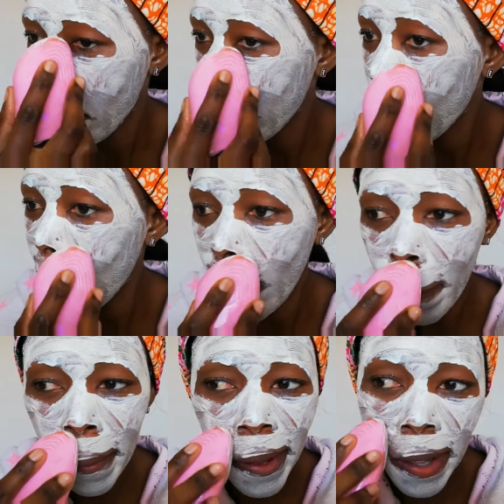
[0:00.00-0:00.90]
I don't know
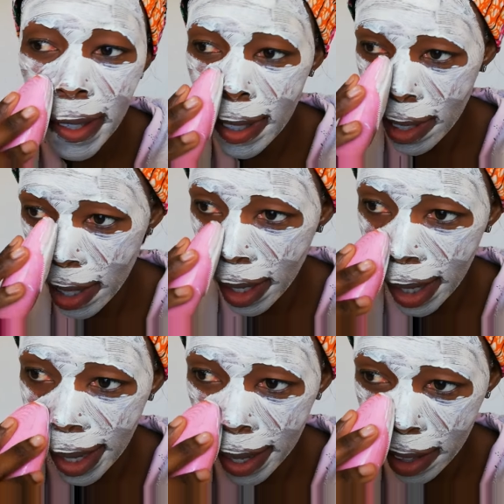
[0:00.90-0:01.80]
if you can
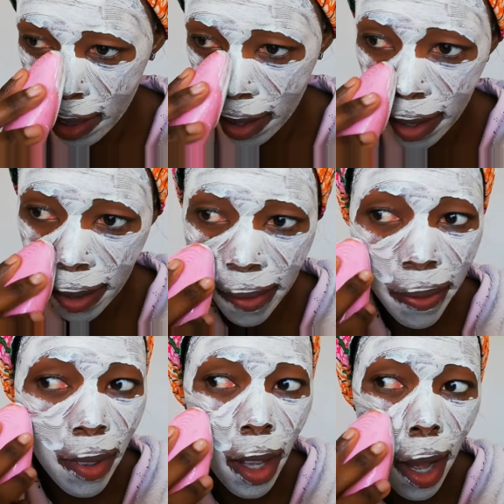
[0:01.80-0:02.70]
see like
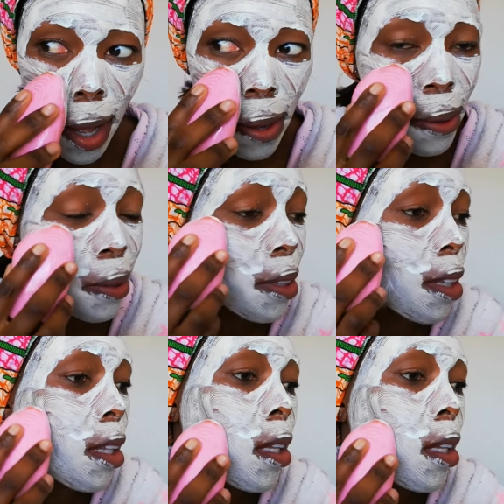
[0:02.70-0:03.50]
how